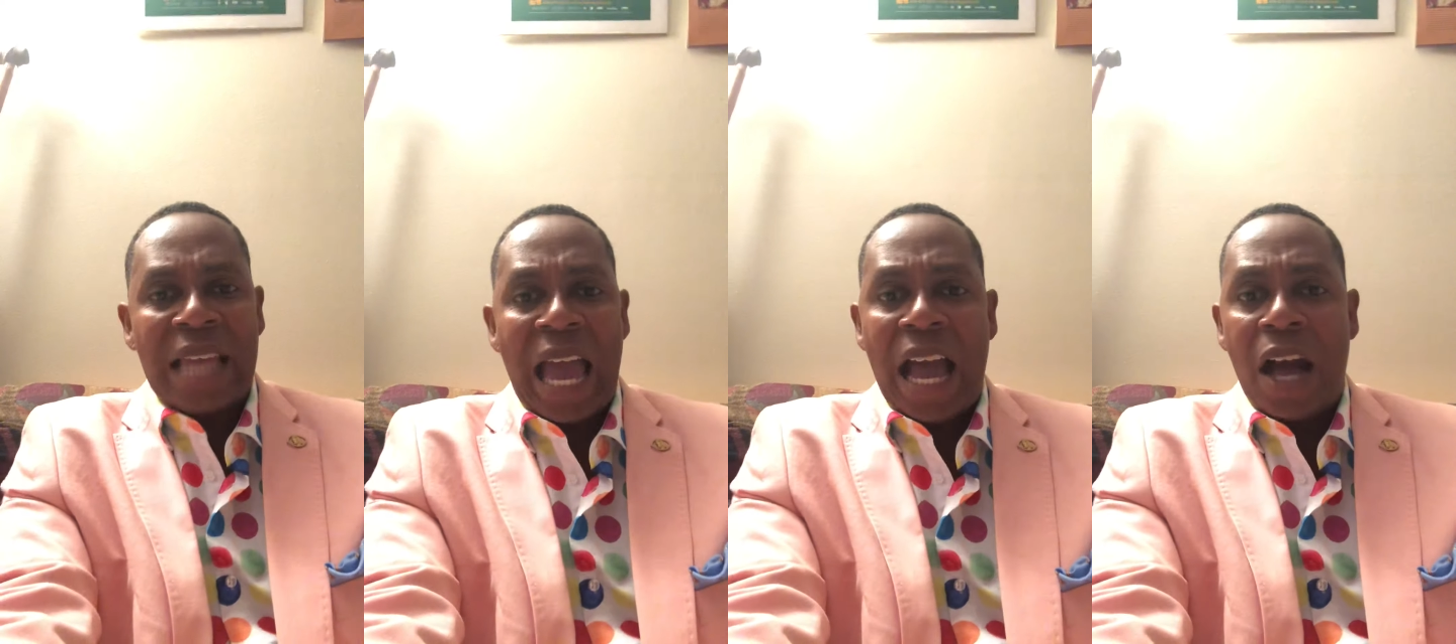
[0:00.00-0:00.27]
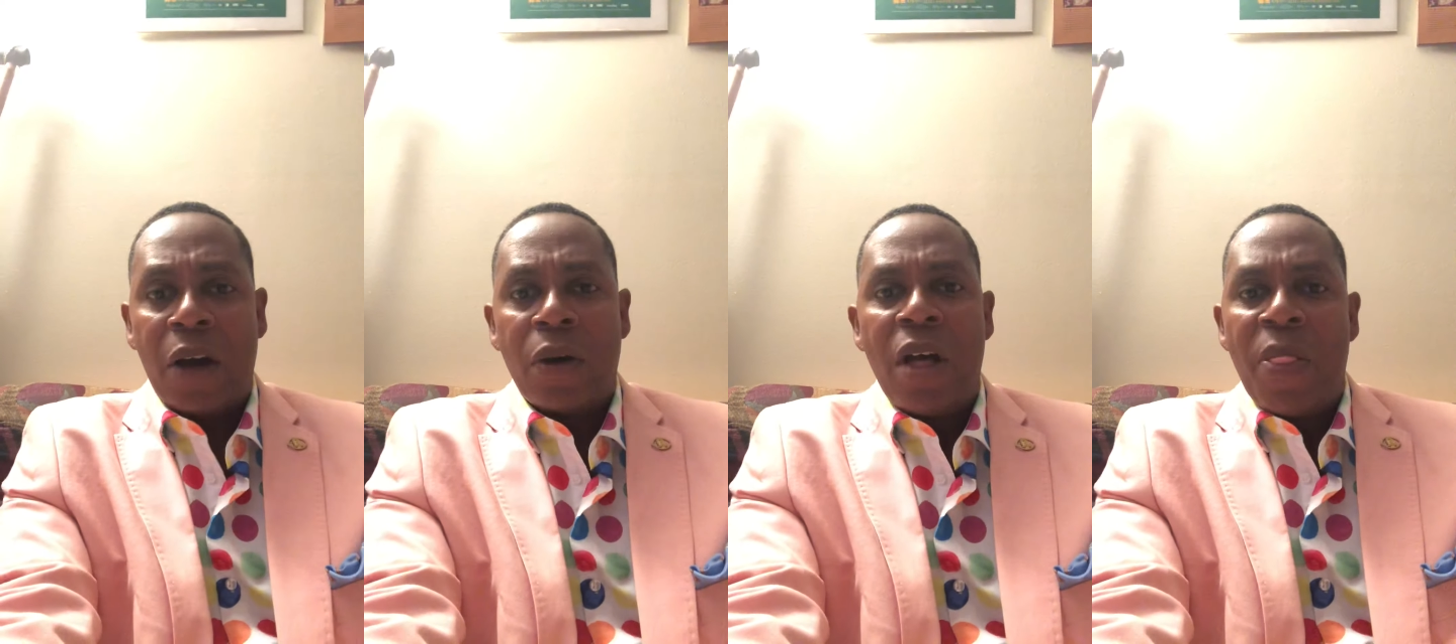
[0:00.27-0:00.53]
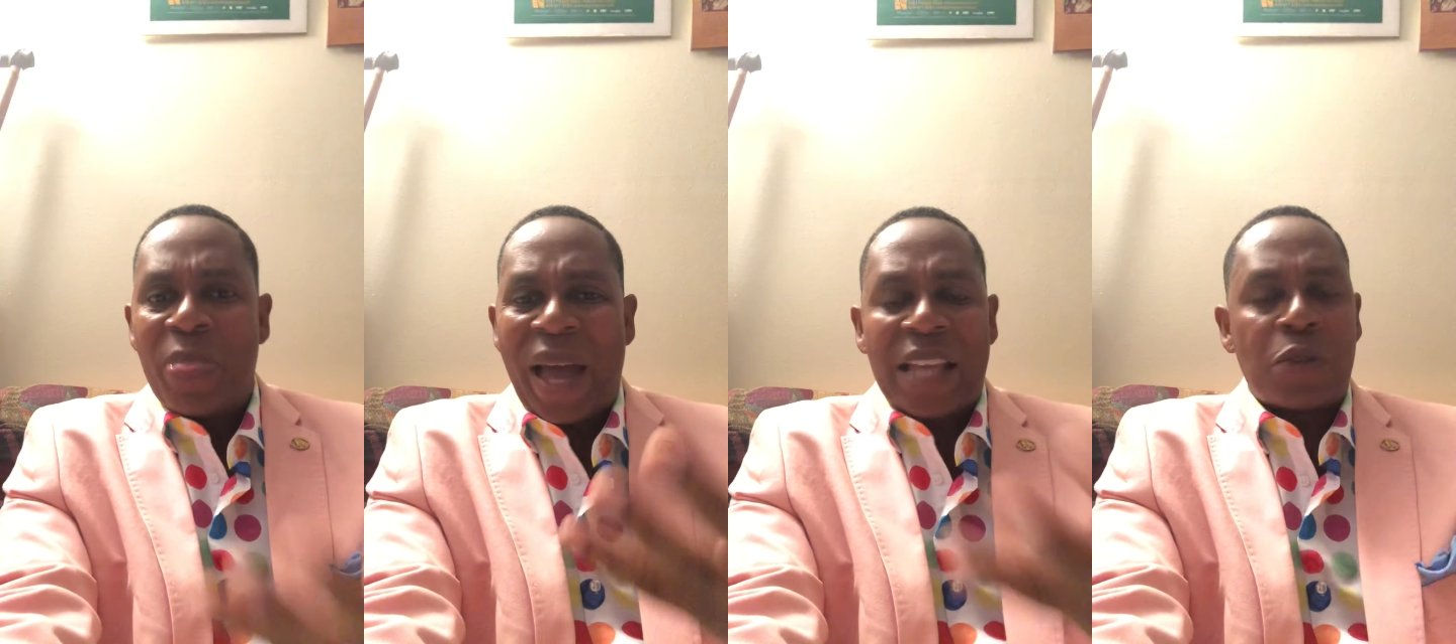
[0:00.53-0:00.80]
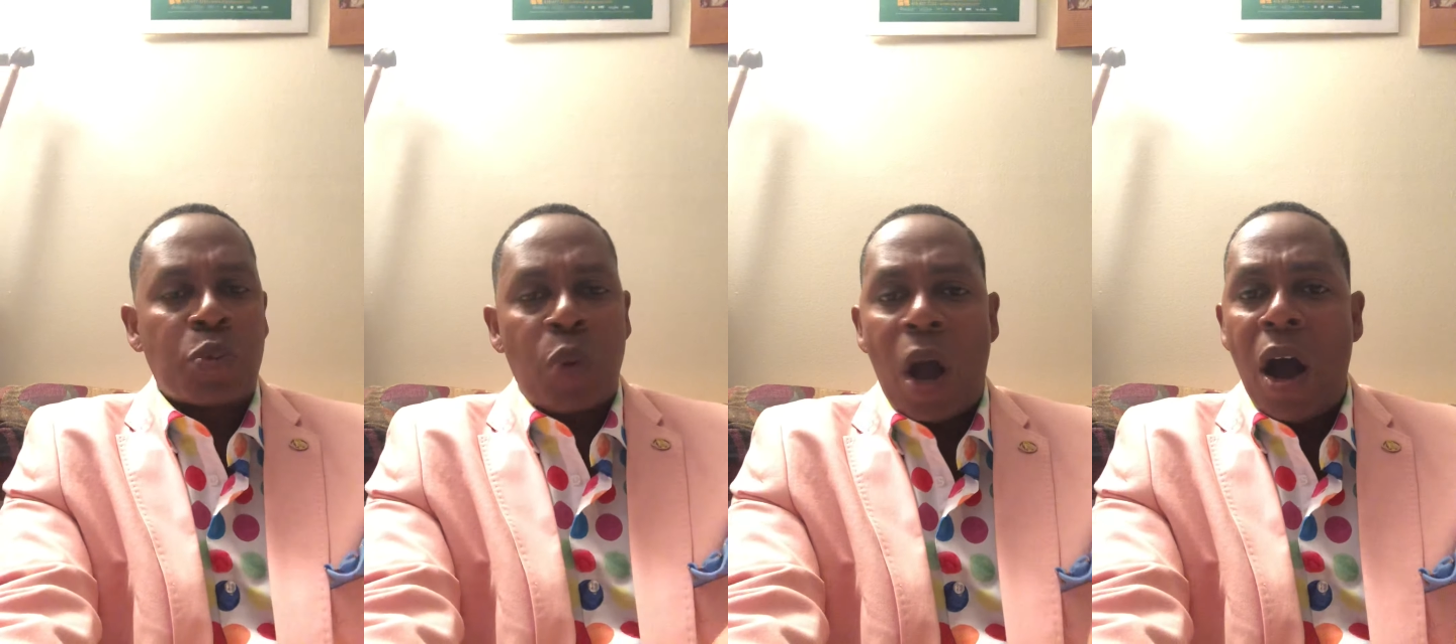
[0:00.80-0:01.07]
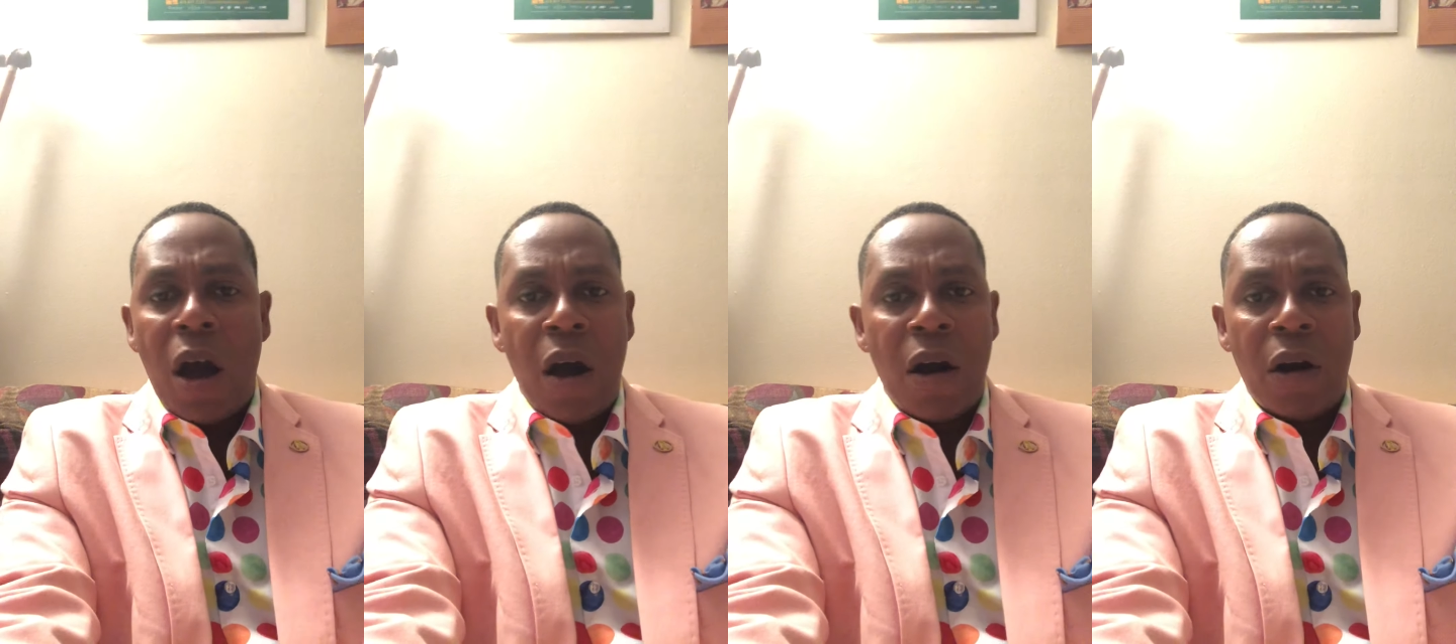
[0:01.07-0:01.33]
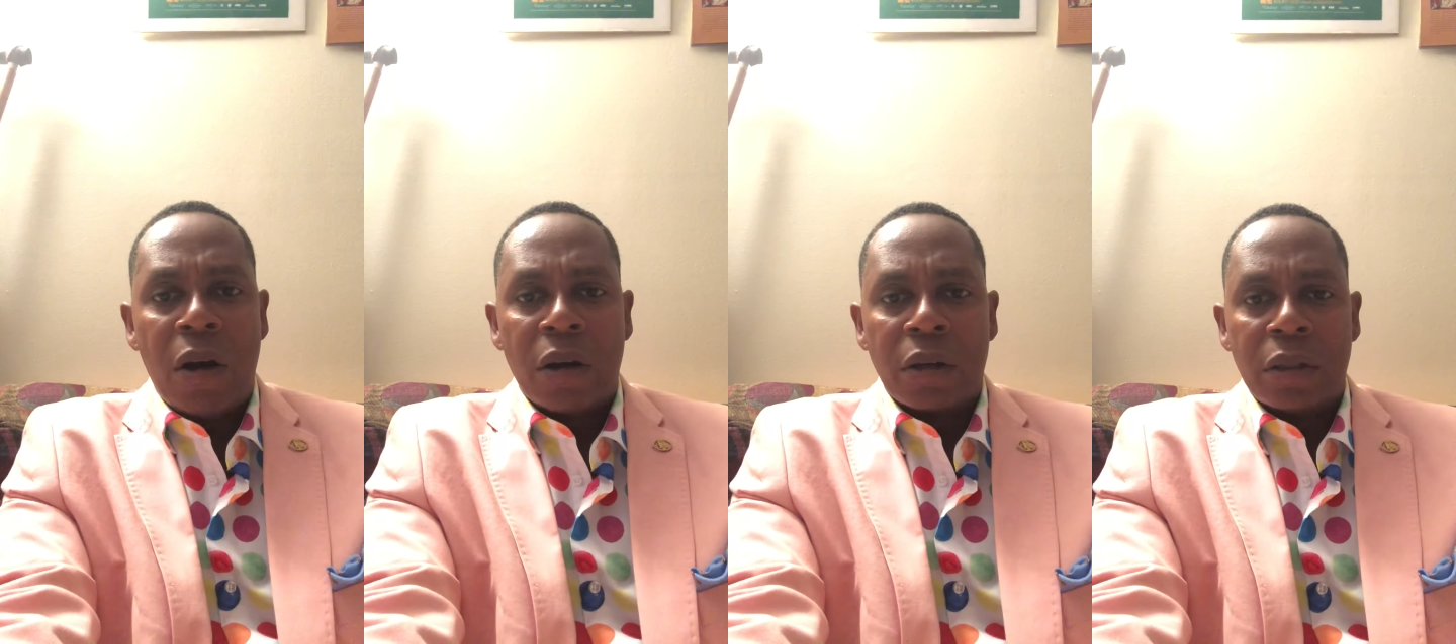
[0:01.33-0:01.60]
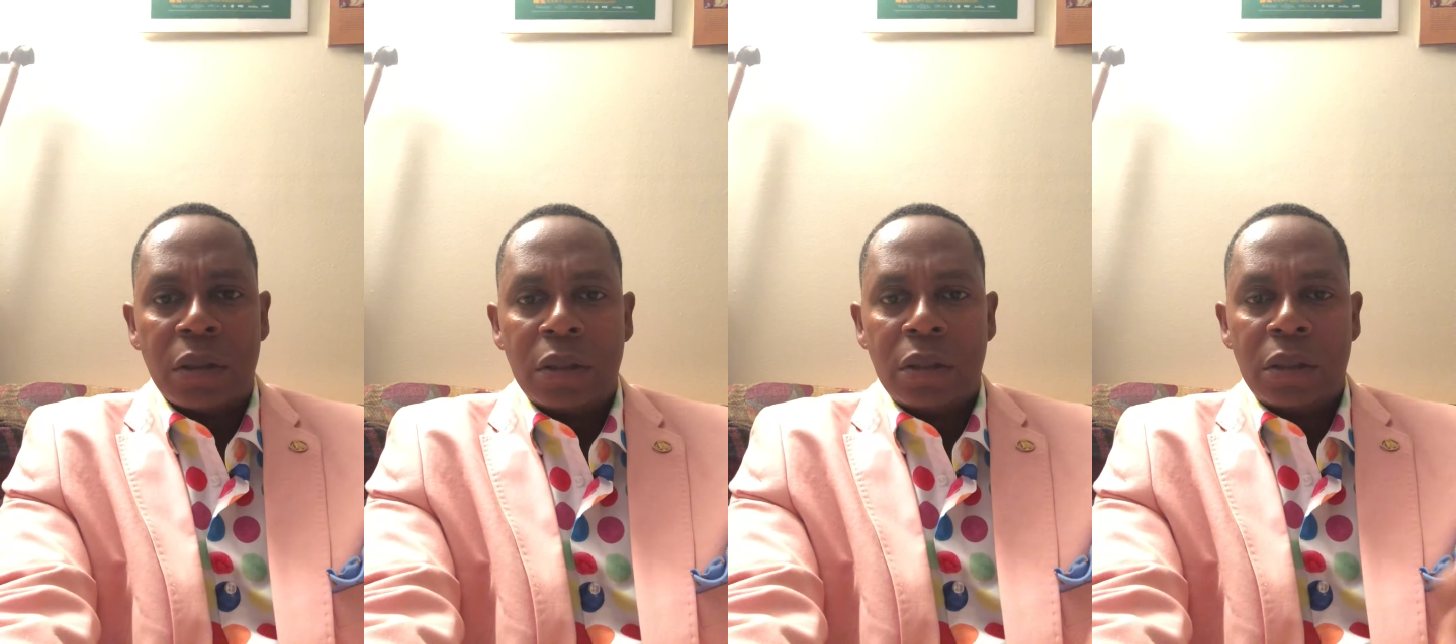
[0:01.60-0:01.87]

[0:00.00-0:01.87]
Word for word: out. That's wrong.